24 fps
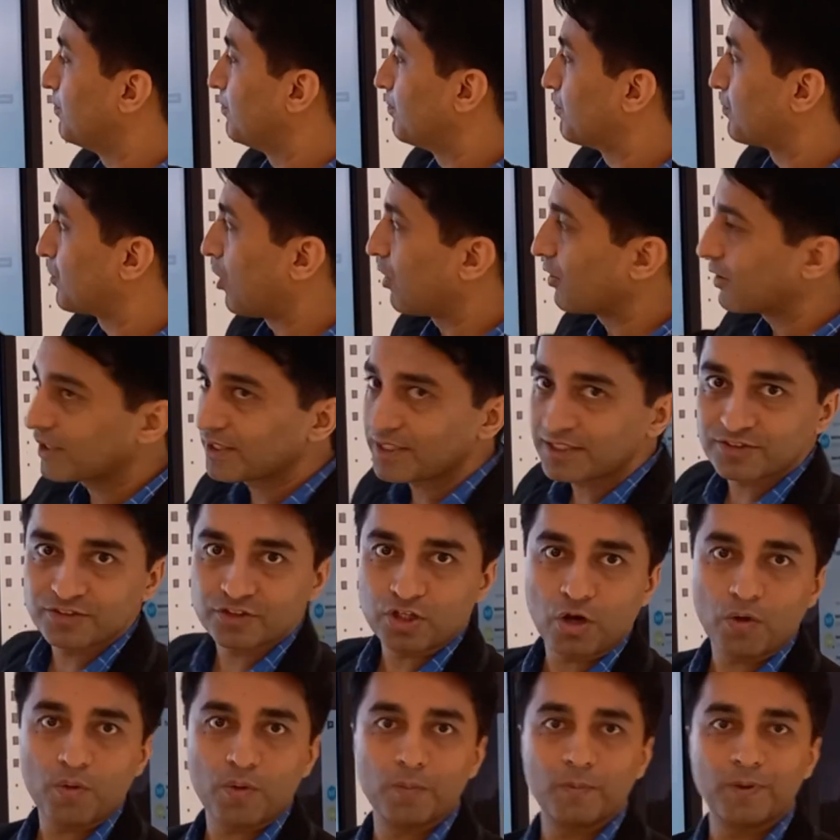product is
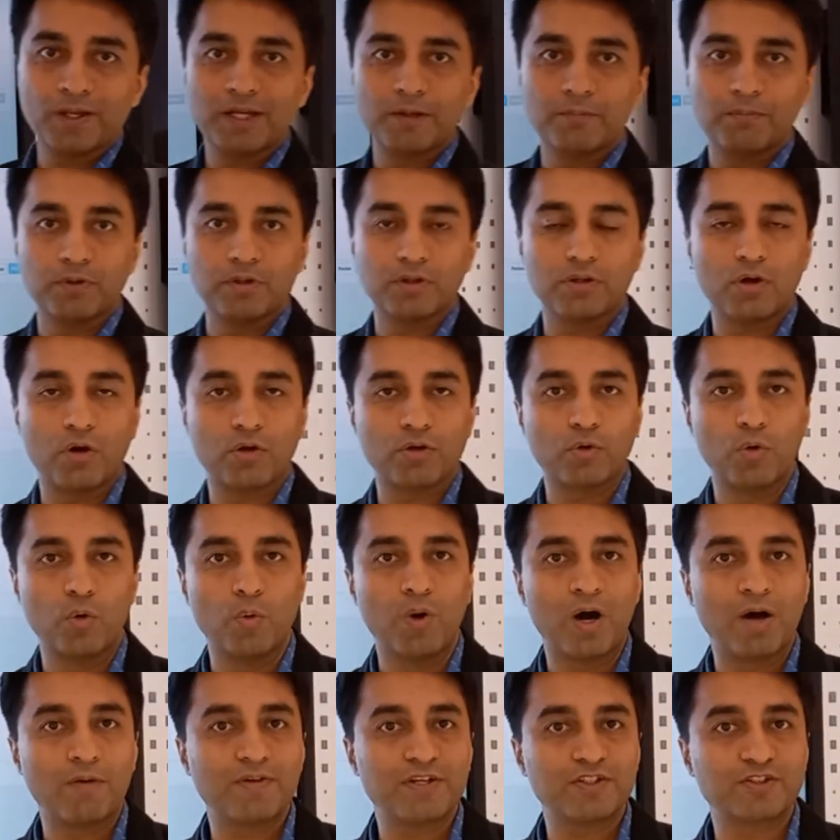now available on
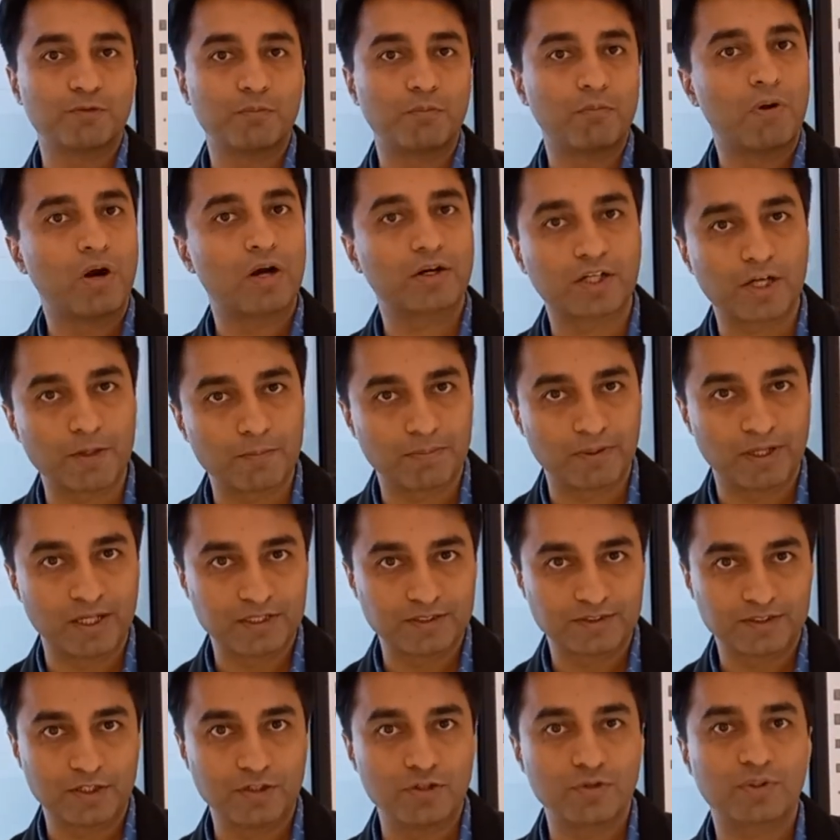Huawei's
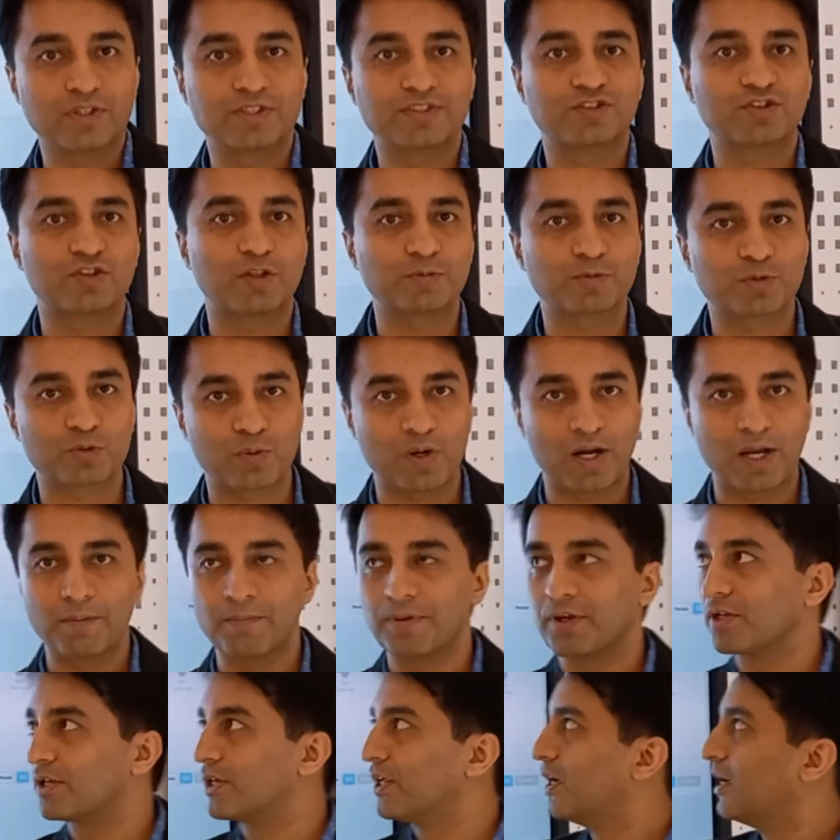marketplace, and you can subscribe
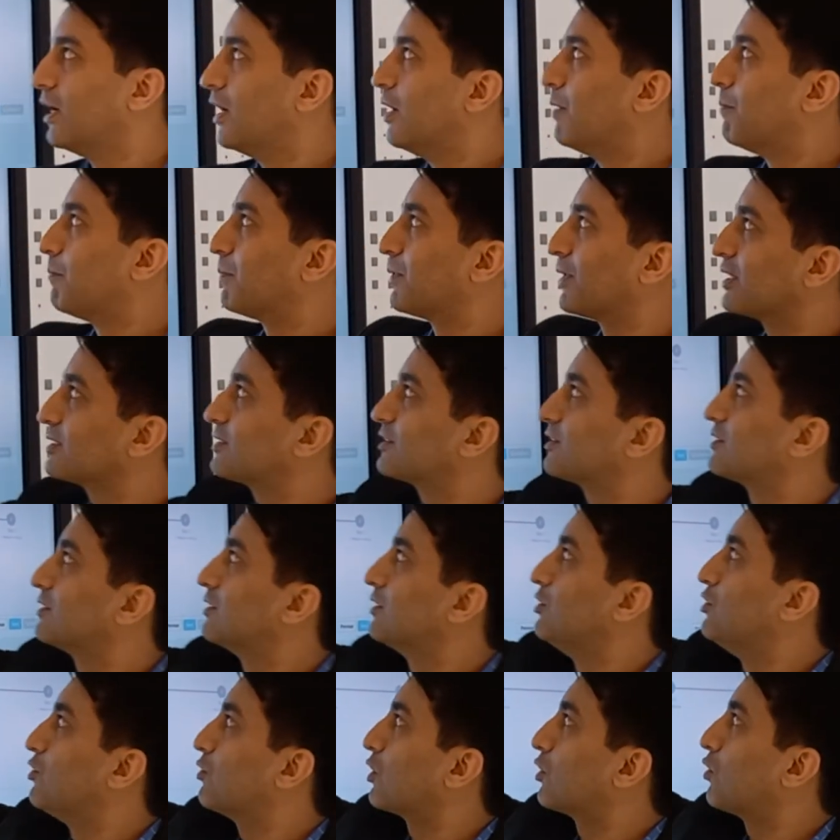it. Plus,
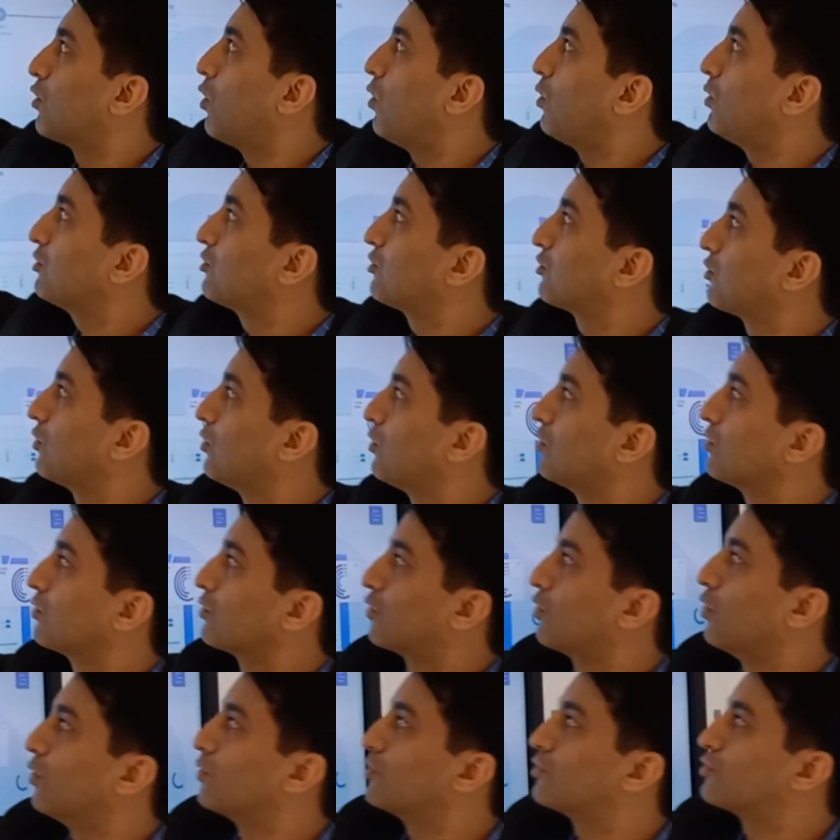you can also
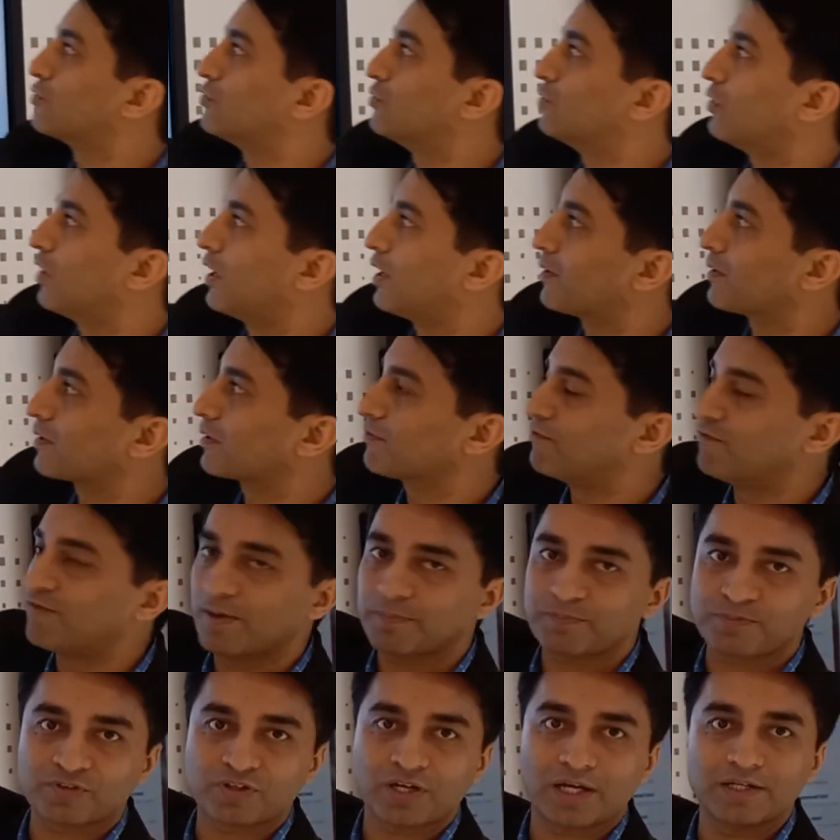go to our
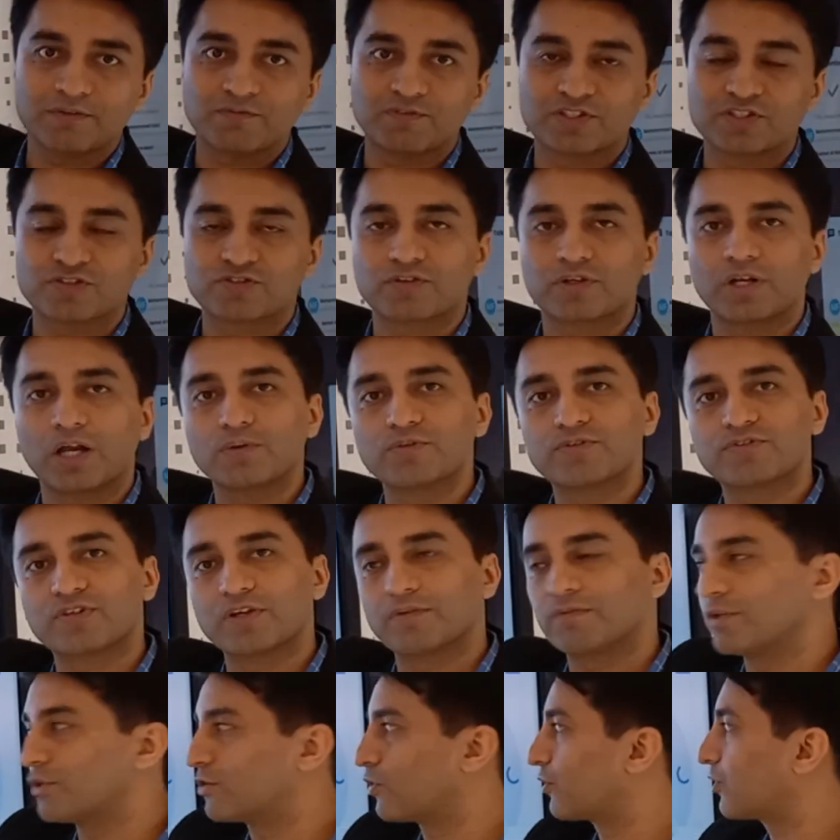website, which is
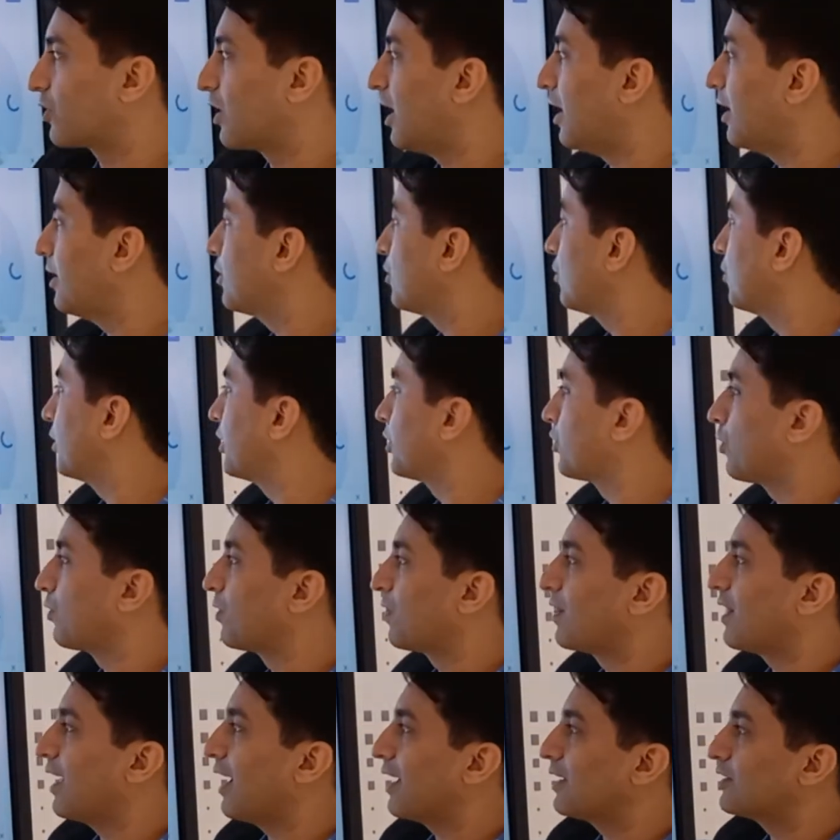cloud7.io, and
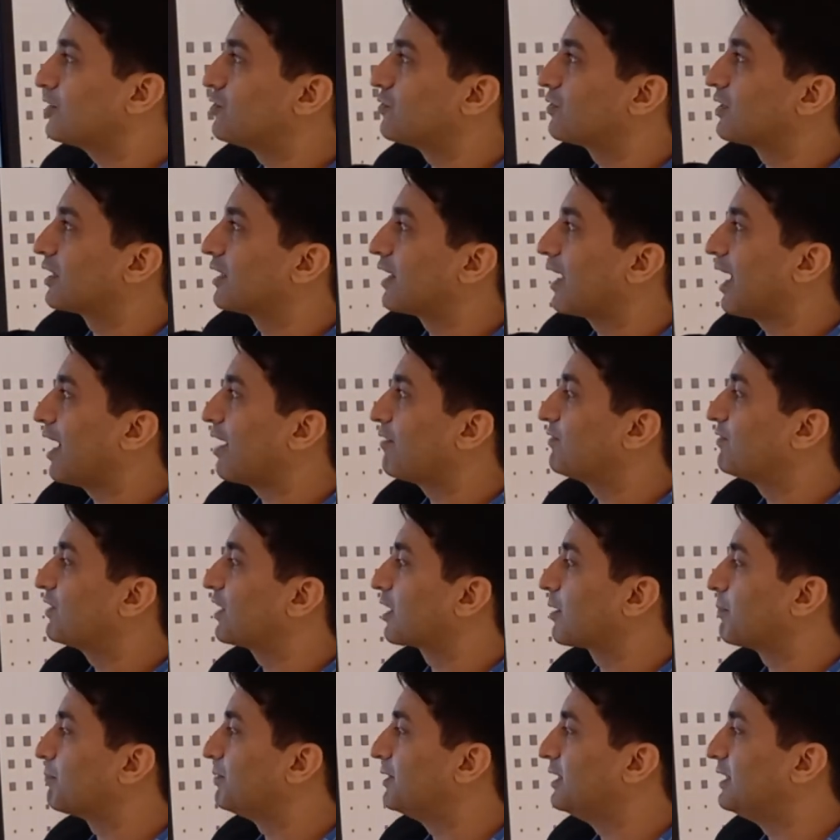on that you can have the
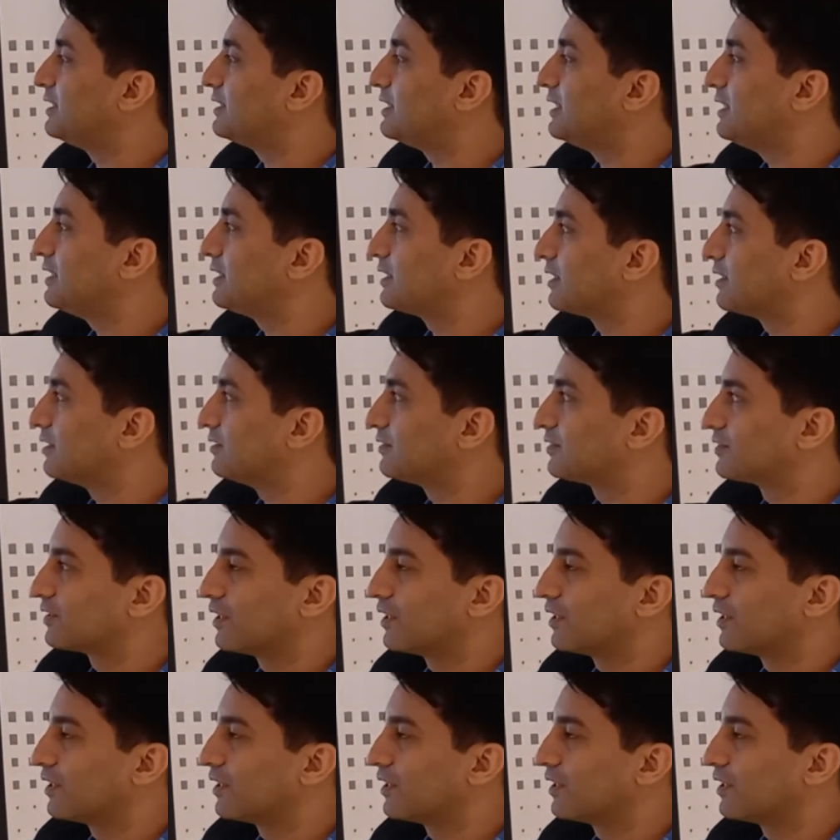complete details